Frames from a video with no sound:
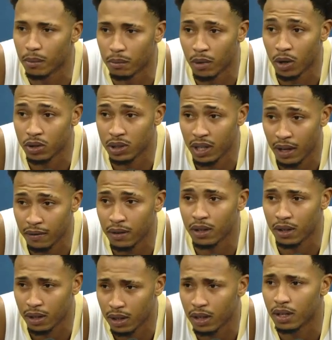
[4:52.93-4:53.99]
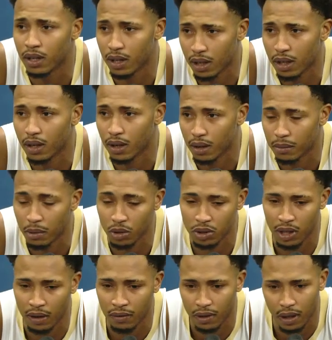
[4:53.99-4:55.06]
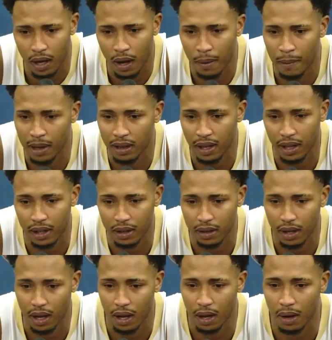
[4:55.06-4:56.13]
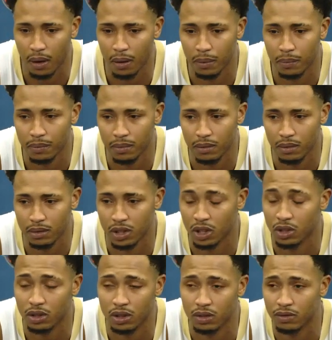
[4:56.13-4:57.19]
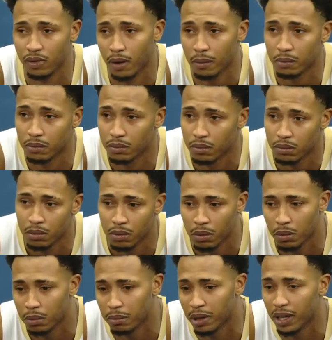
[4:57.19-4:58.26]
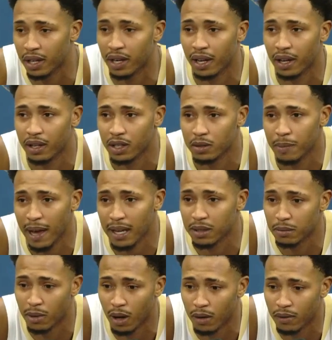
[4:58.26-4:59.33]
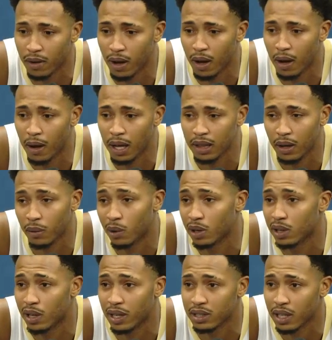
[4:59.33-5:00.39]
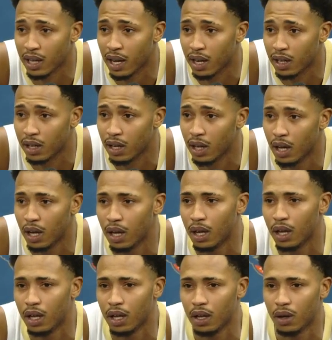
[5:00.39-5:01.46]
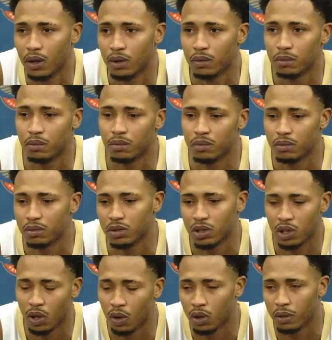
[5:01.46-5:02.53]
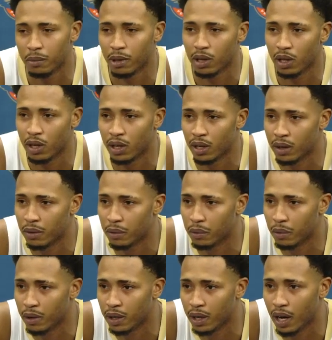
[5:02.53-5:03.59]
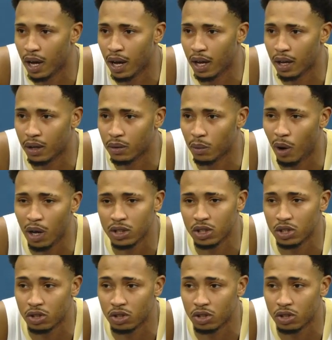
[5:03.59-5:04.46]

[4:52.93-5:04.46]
Most definitely. I think just from being here this past month, I think one of the things I kind of slowly been learning with watching